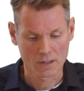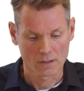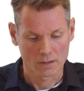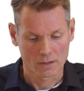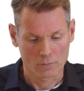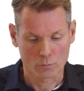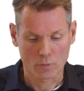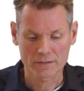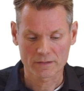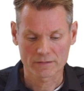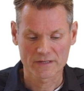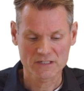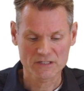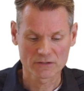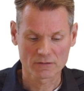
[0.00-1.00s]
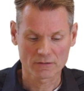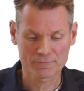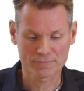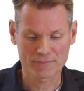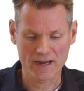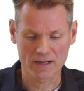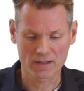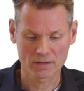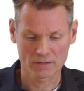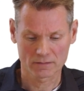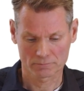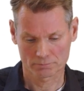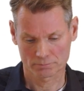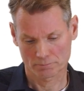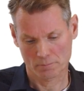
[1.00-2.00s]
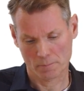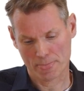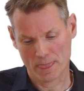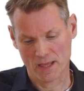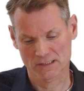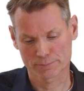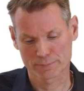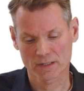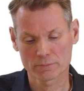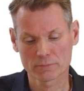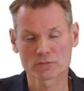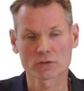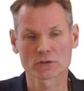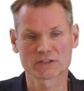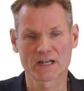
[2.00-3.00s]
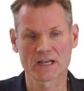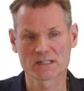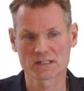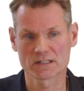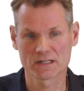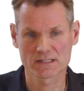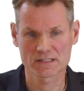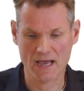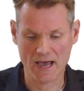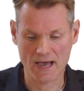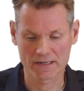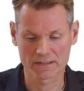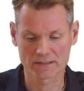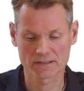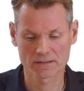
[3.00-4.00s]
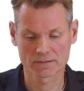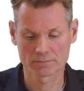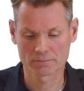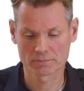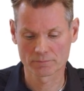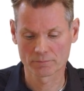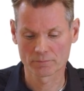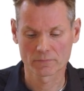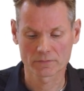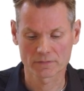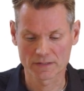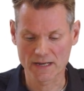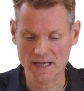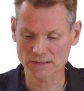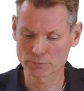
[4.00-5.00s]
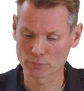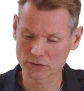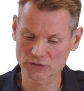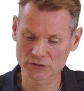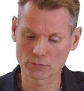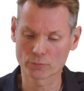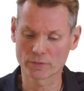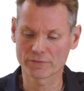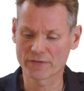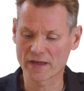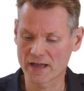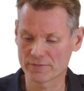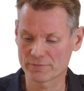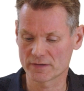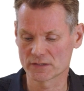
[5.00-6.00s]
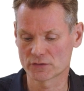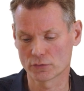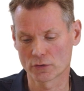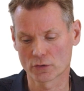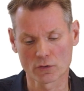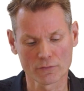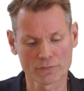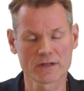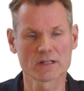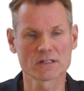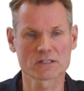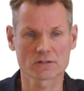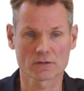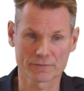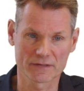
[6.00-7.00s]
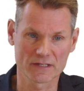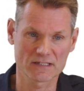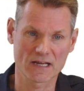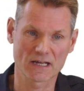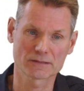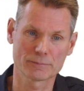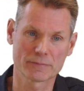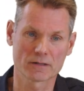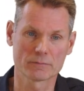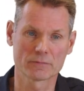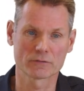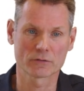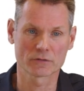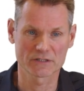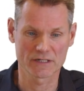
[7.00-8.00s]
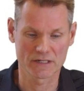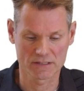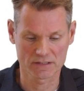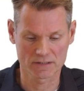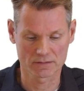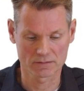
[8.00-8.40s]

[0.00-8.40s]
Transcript: One additional file, experiment.json, is added. The next module will dive into the contents of this experiment.json.